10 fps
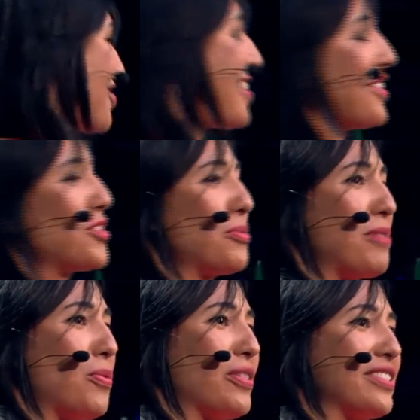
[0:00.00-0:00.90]
to me one
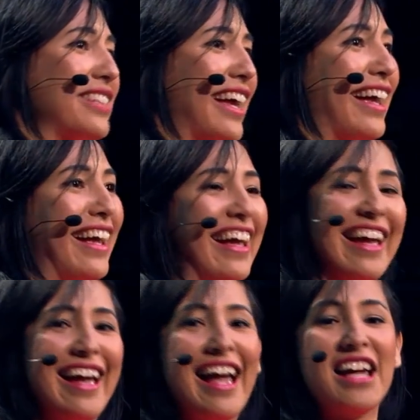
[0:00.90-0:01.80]
day.
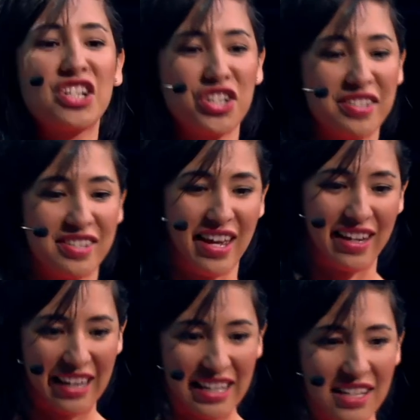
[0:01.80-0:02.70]
She said,
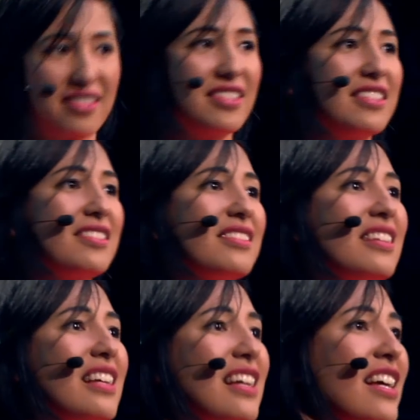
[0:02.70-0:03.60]
Isis,
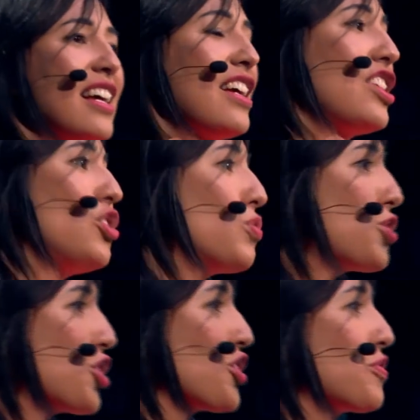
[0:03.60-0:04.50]
you just,